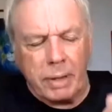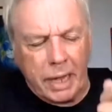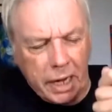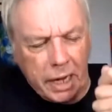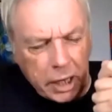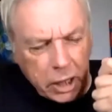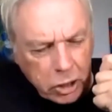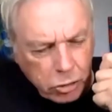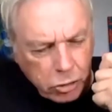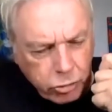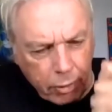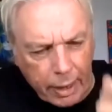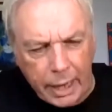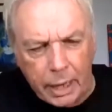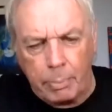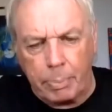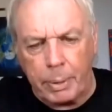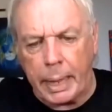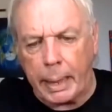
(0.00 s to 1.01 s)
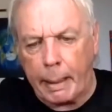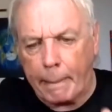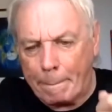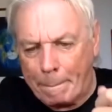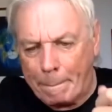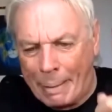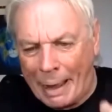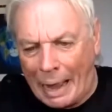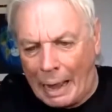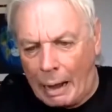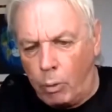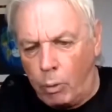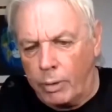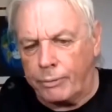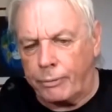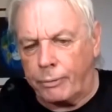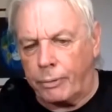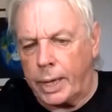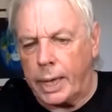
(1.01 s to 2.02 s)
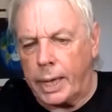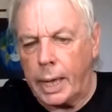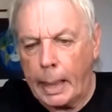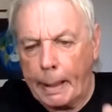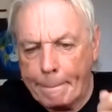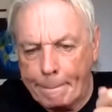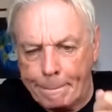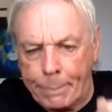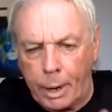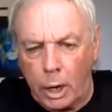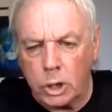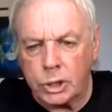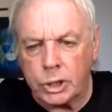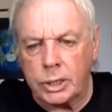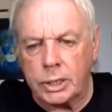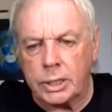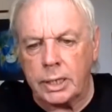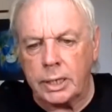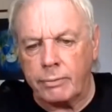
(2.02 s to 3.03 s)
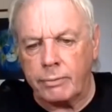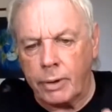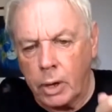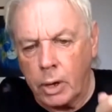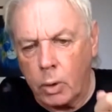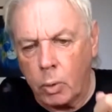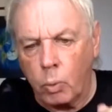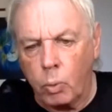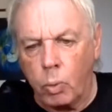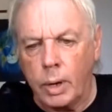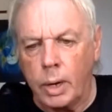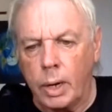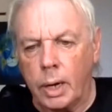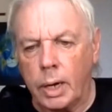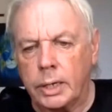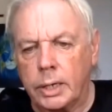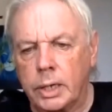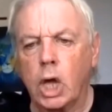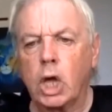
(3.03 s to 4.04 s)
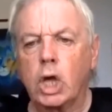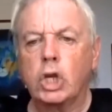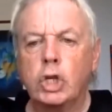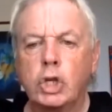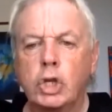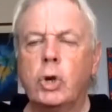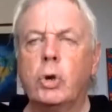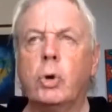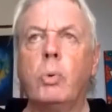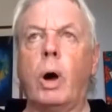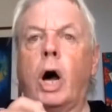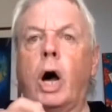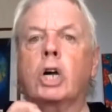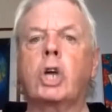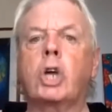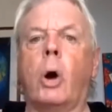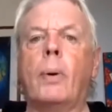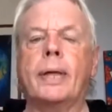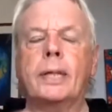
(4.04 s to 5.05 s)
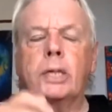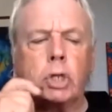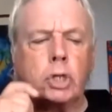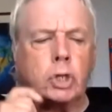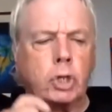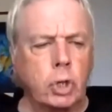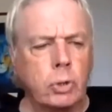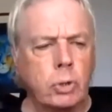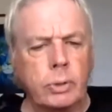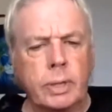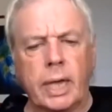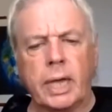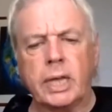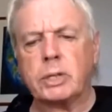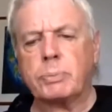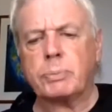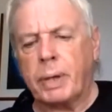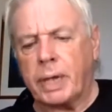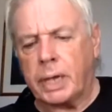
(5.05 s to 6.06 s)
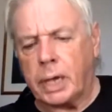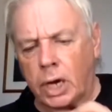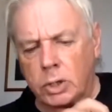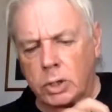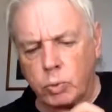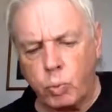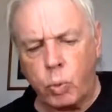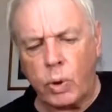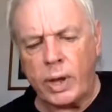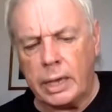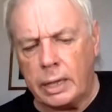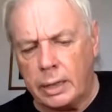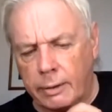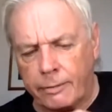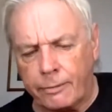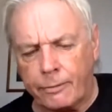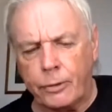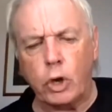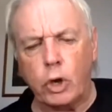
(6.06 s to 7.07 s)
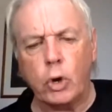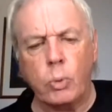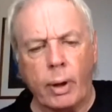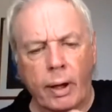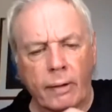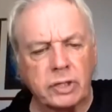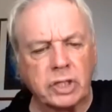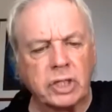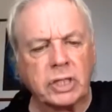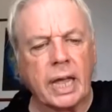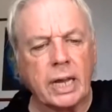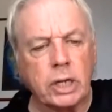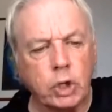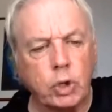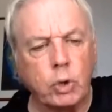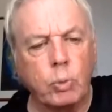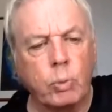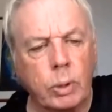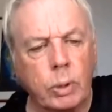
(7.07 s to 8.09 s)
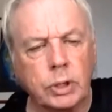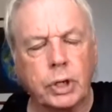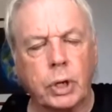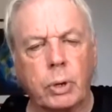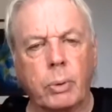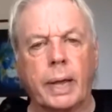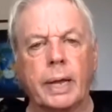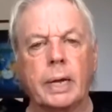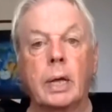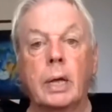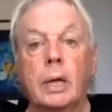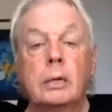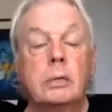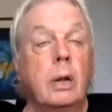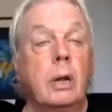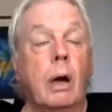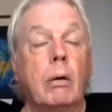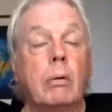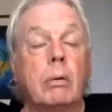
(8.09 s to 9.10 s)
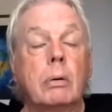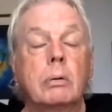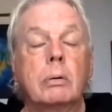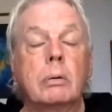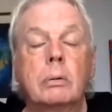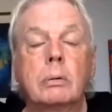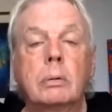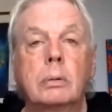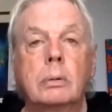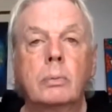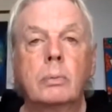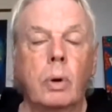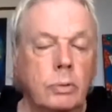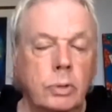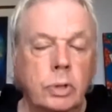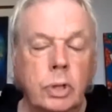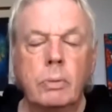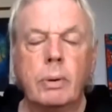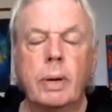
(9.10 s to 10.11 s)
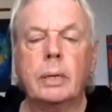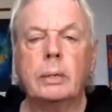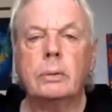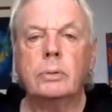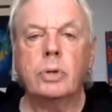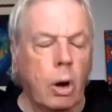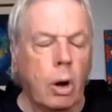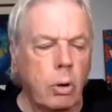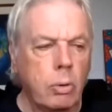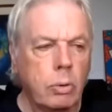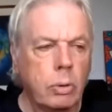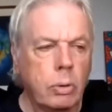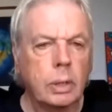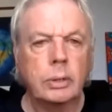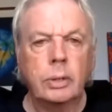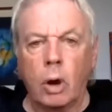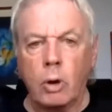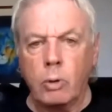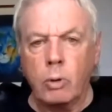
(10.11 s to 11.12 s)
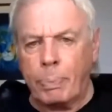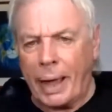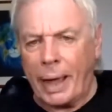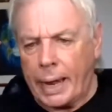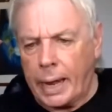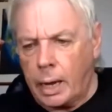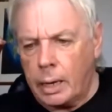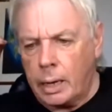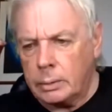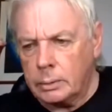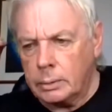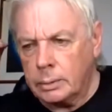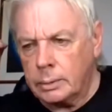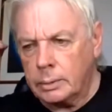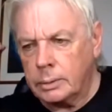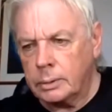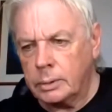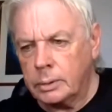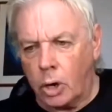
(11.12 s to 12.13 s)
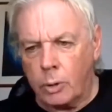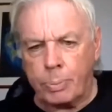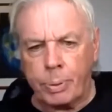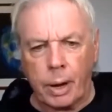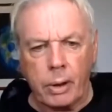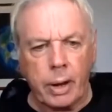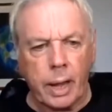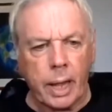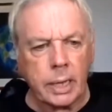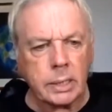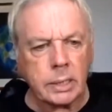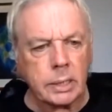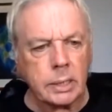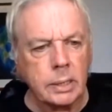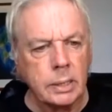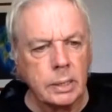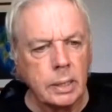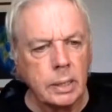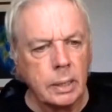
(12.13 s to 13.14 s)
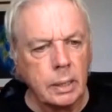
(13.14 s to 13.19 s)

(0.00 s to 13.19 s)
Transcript: be an incredibly powerfully positive word. You are going to do this because we, the few, have said you will do it. No, won't do it. No, no panna, no protest,